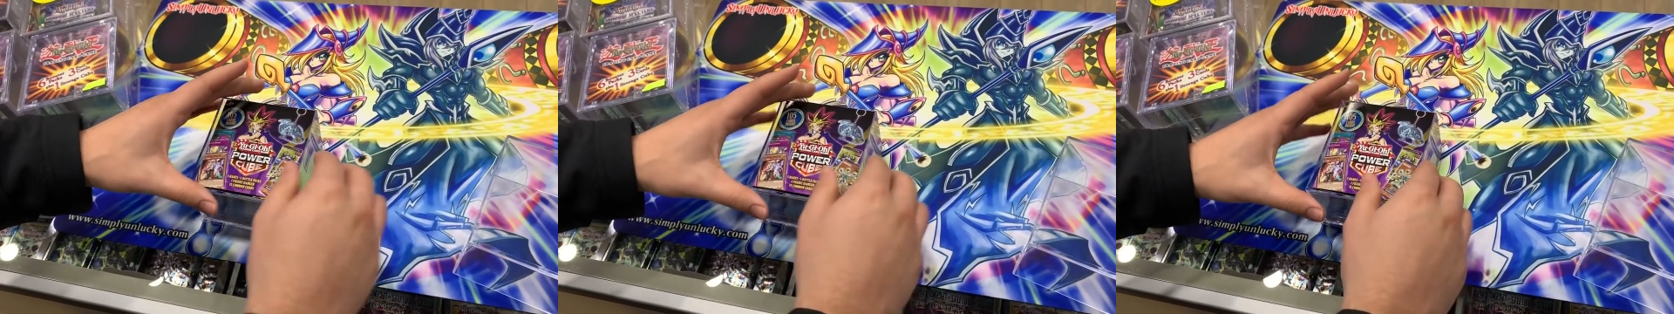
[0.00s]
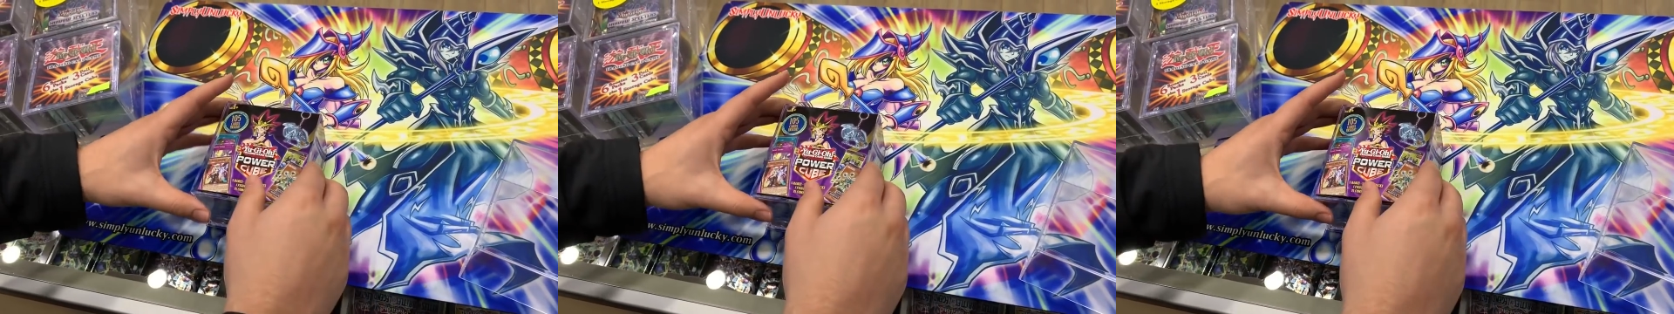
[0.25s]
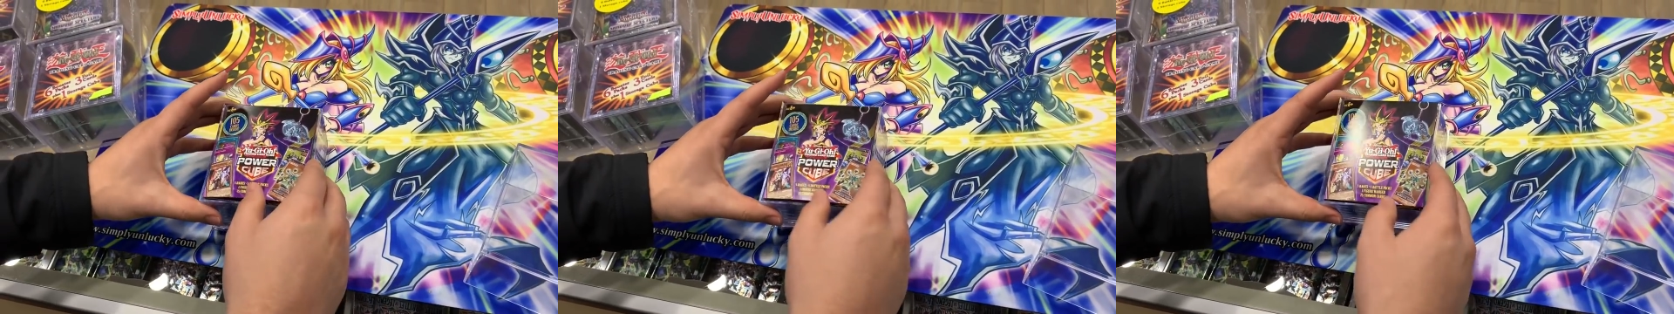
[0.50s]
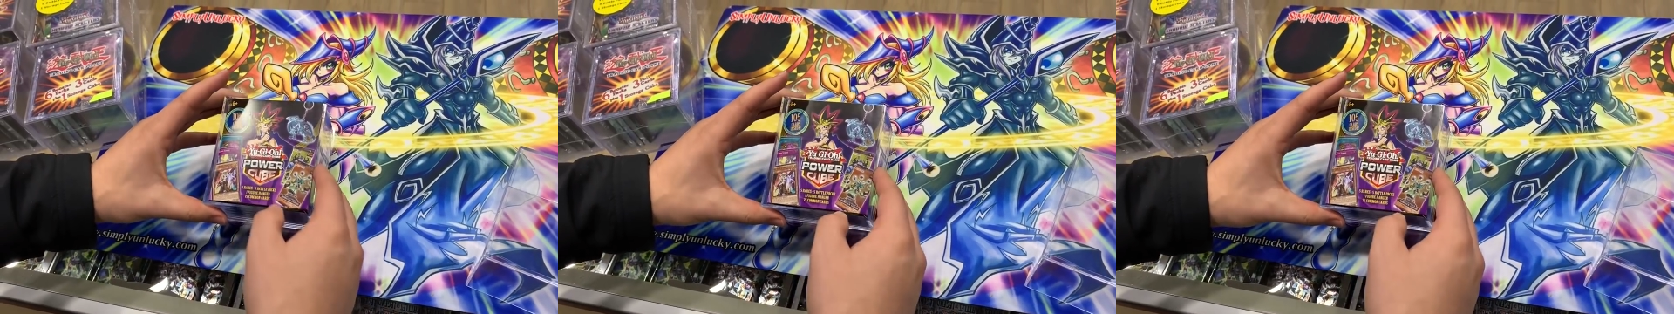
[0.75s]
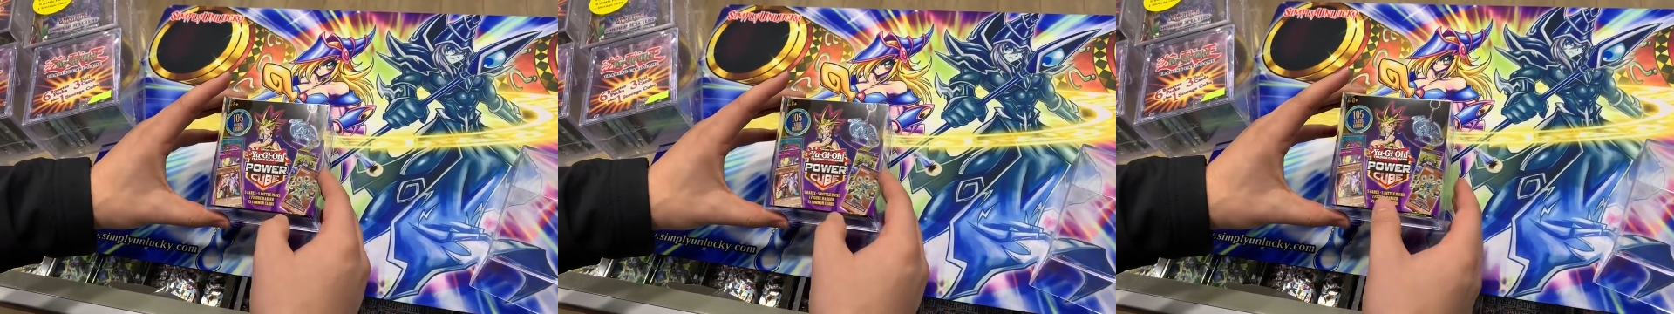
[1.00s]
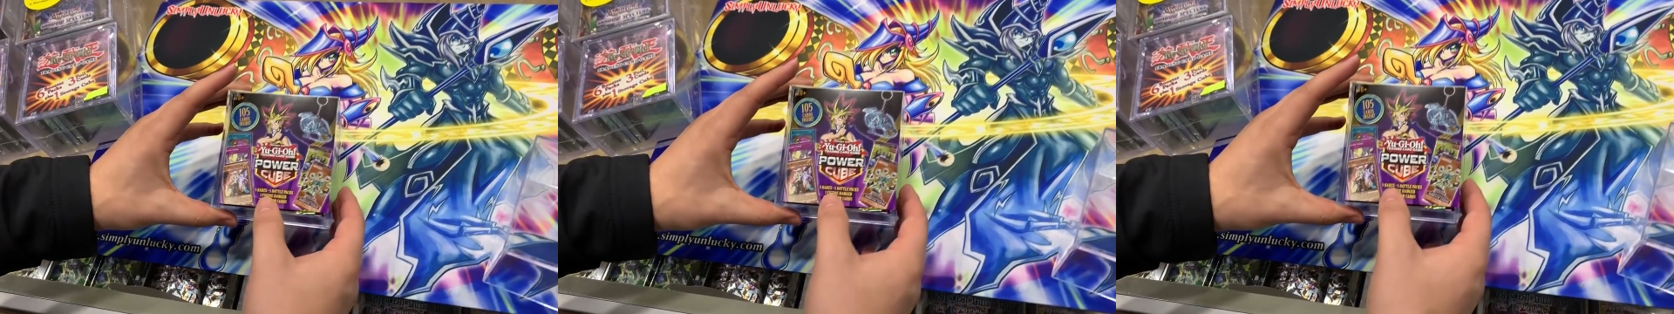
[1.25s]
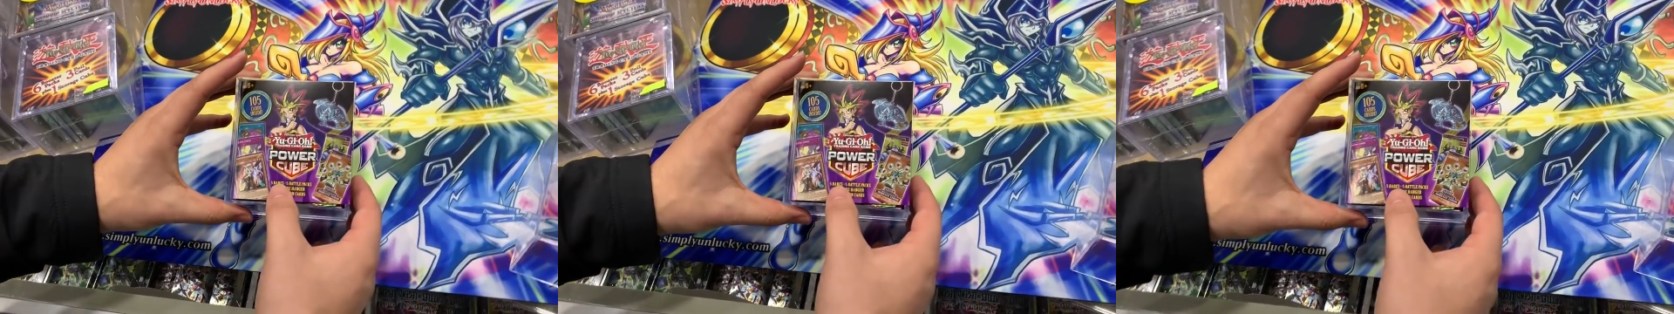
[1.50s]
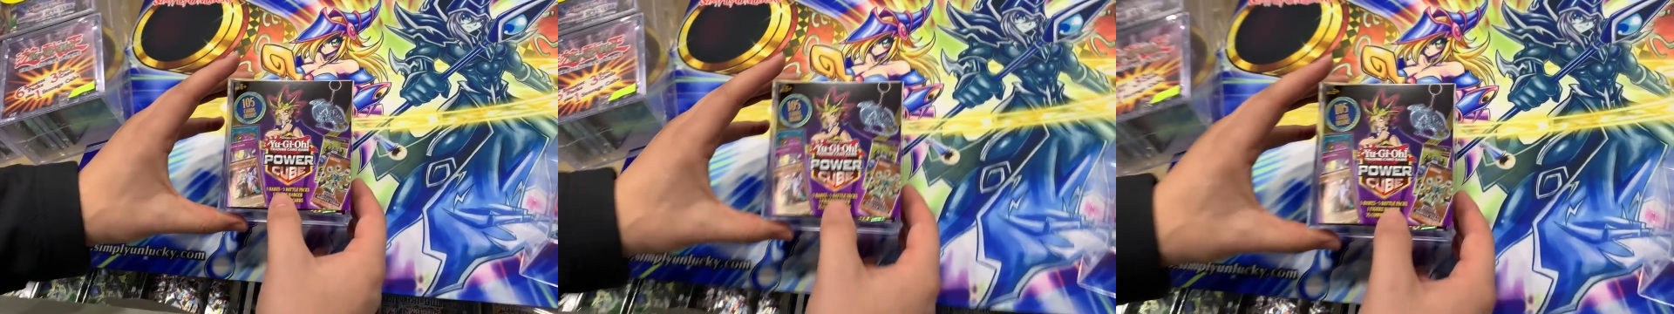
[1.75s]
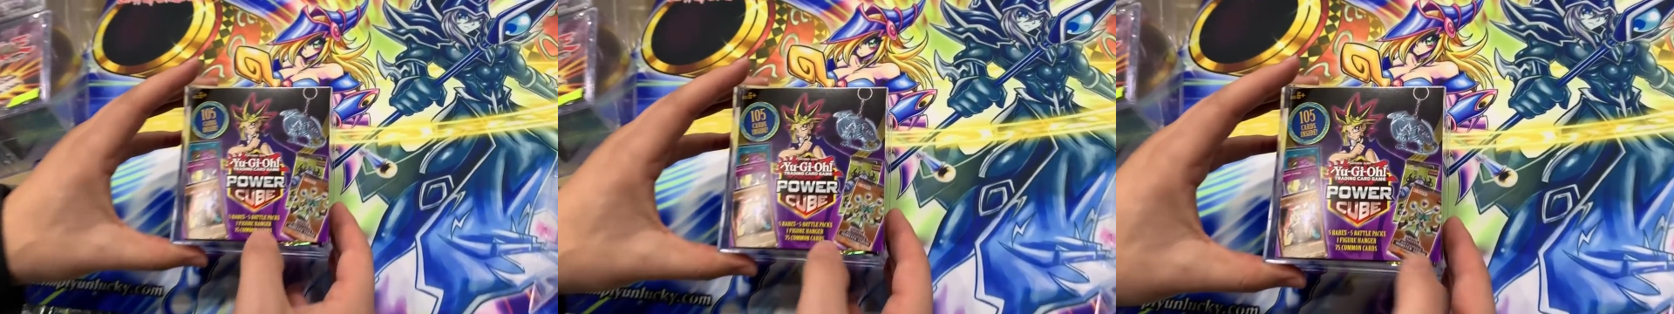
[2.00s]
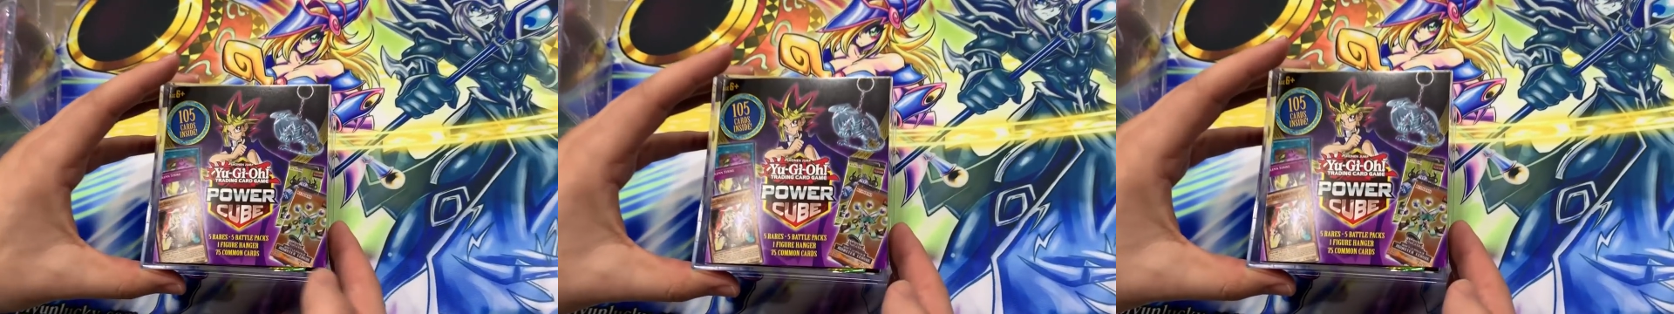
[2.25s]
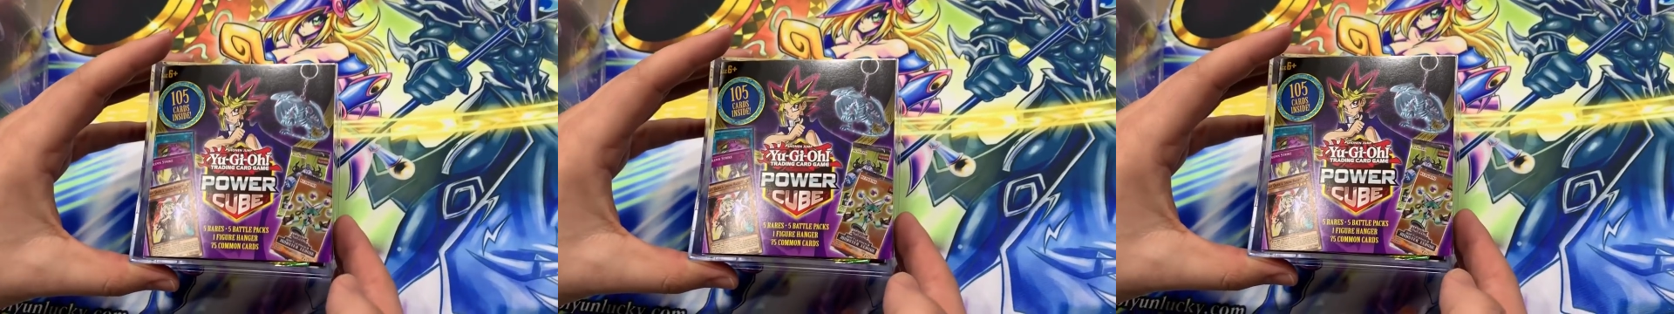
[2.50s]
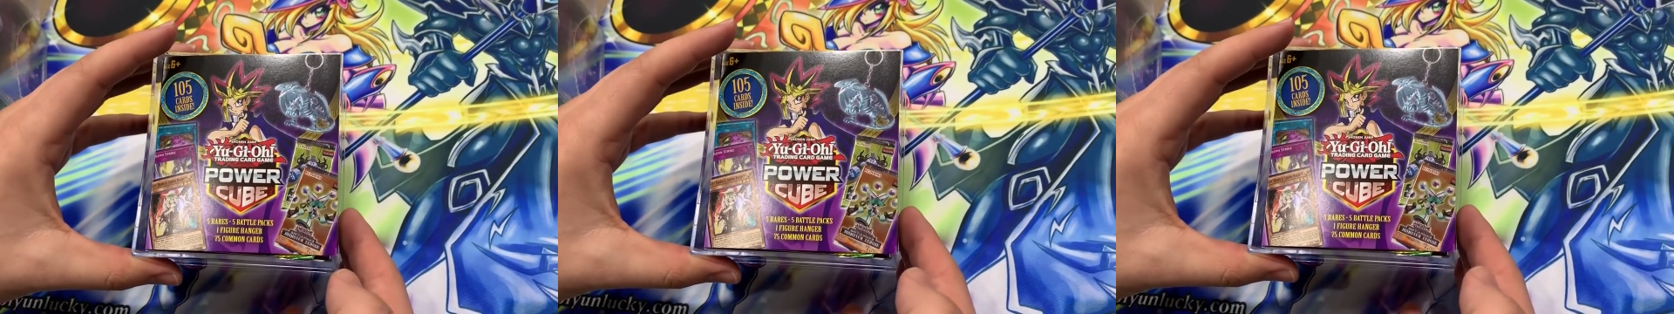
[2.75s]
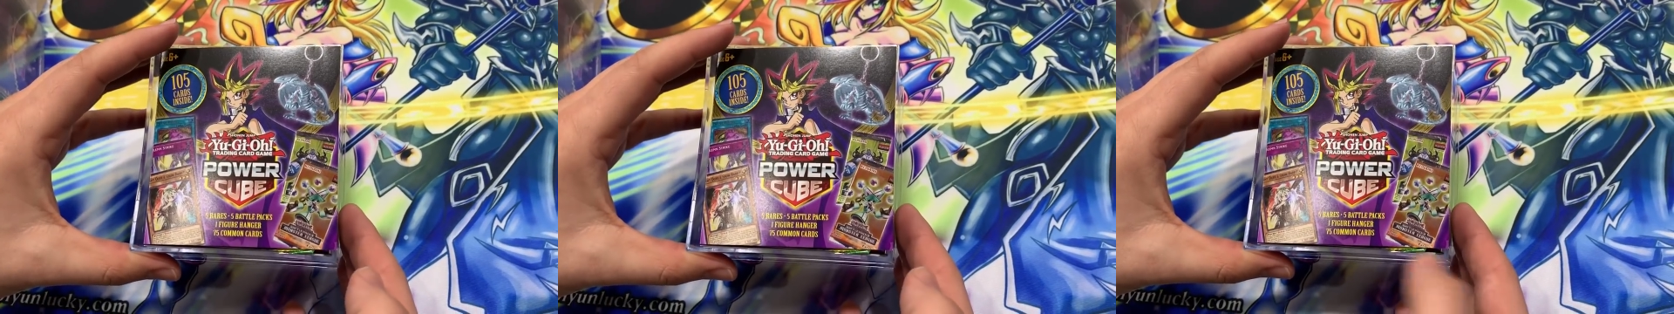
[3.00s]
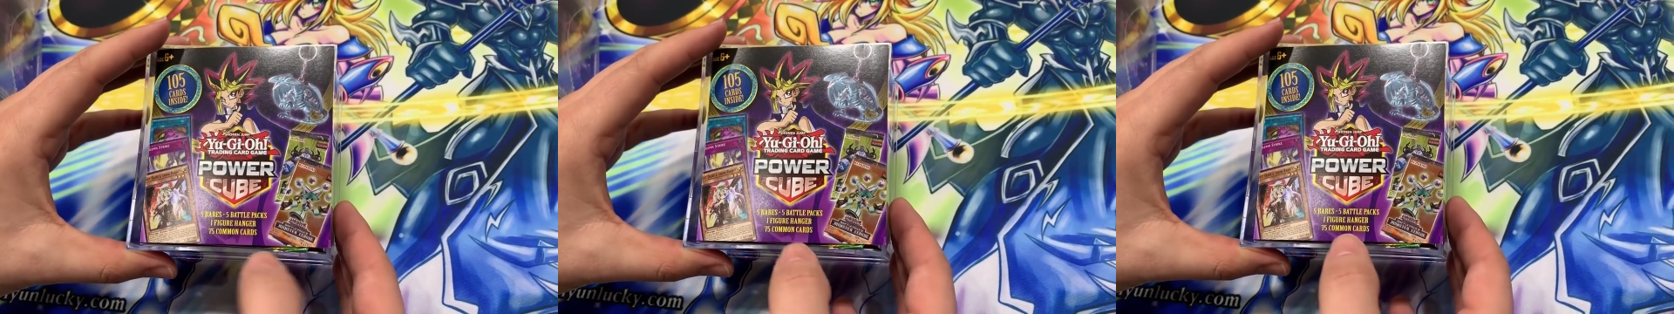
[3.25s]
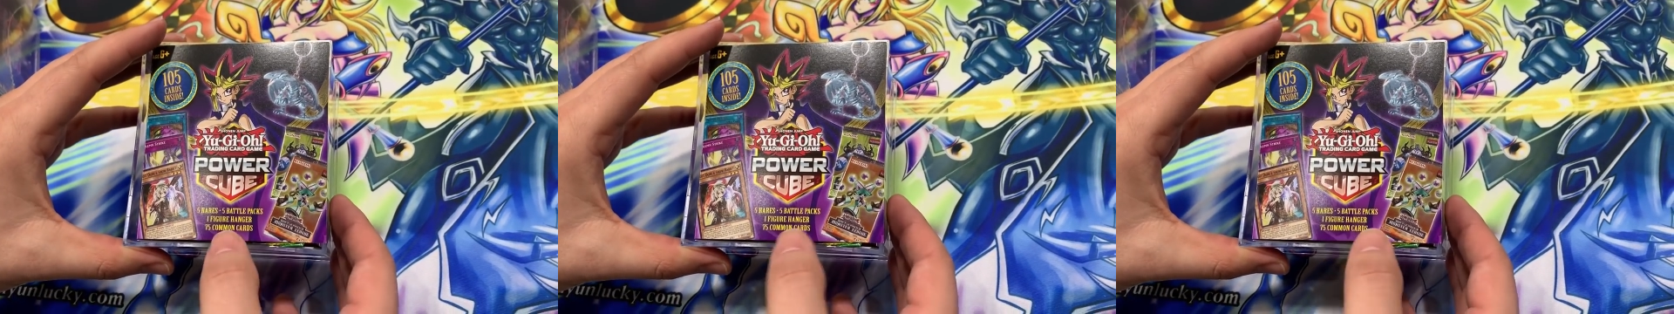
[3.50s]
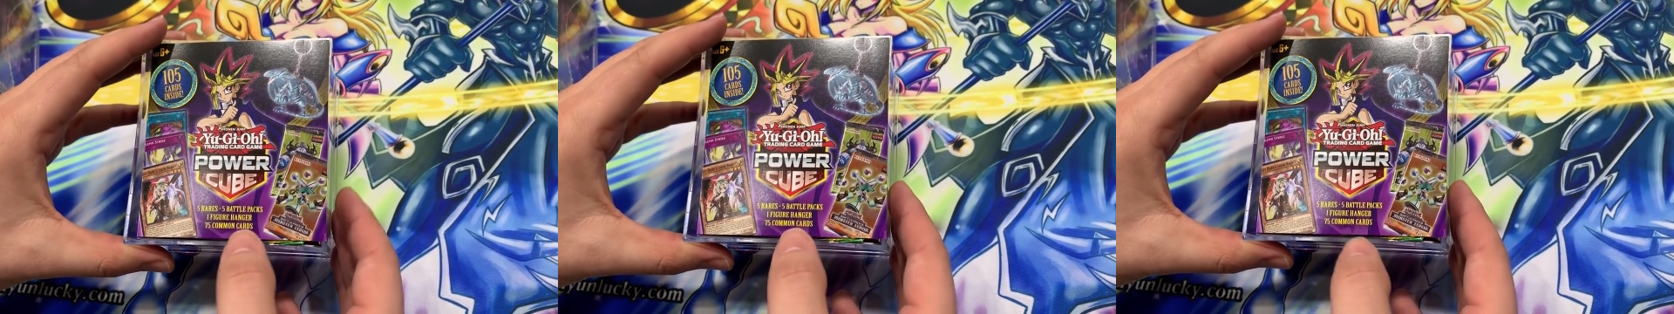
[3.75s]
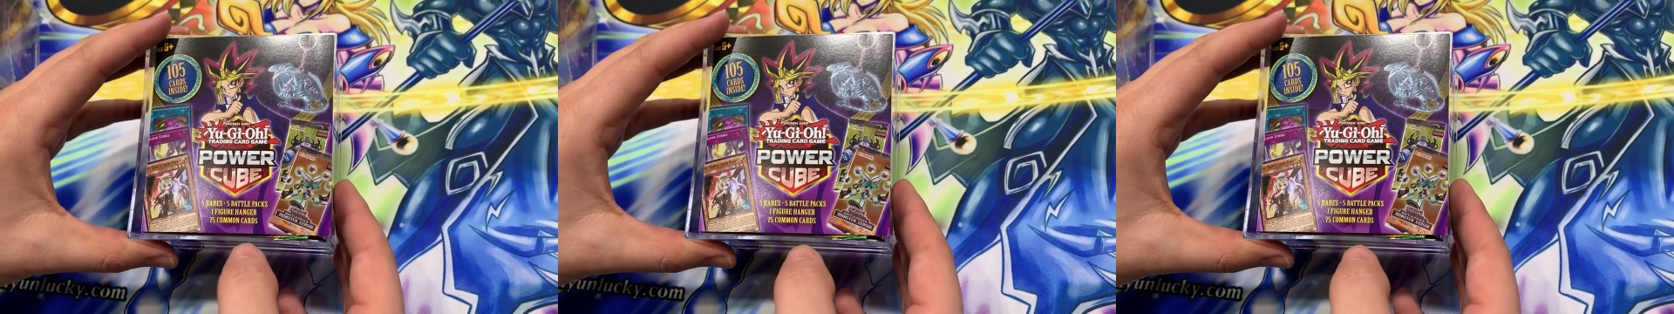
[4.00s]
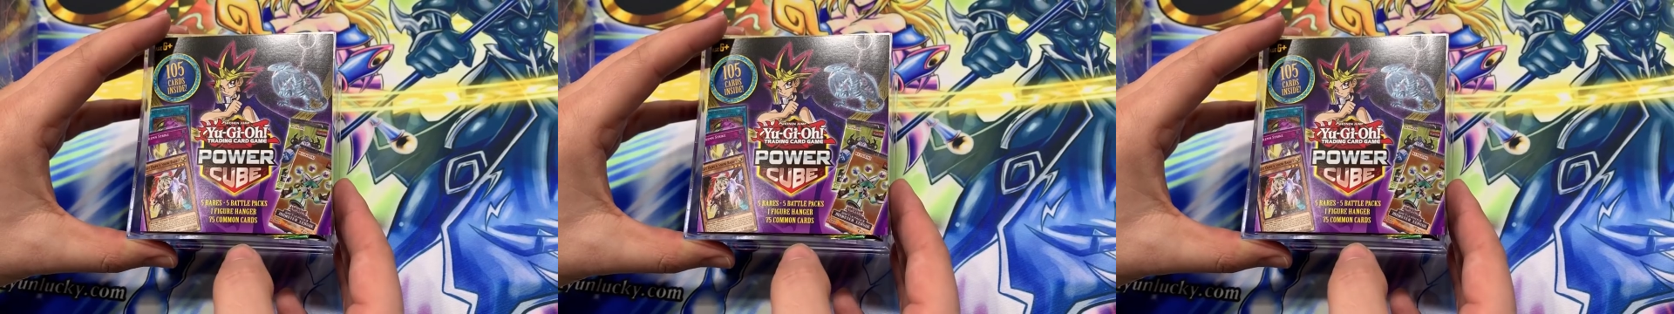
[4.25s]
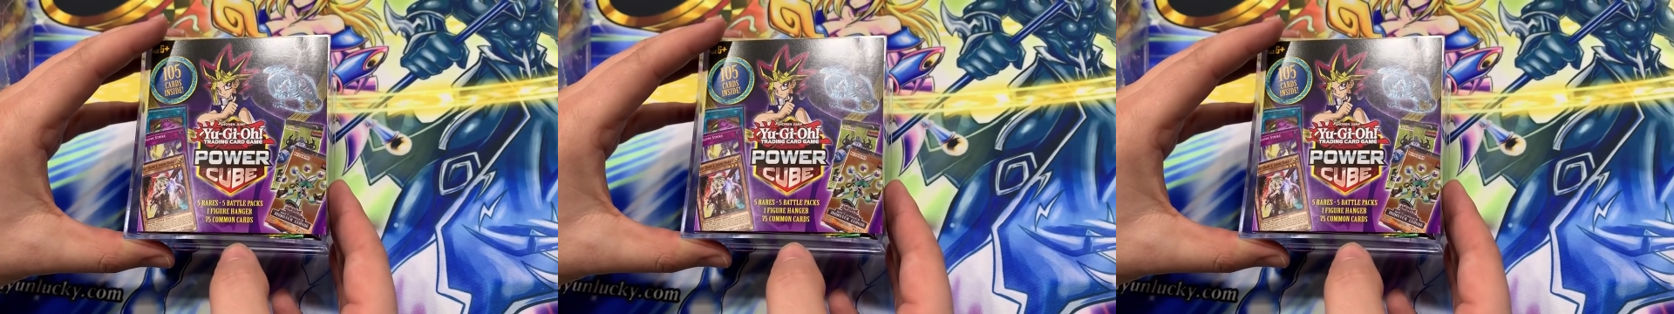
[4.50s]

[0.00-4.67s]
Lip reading: (no speaker visible)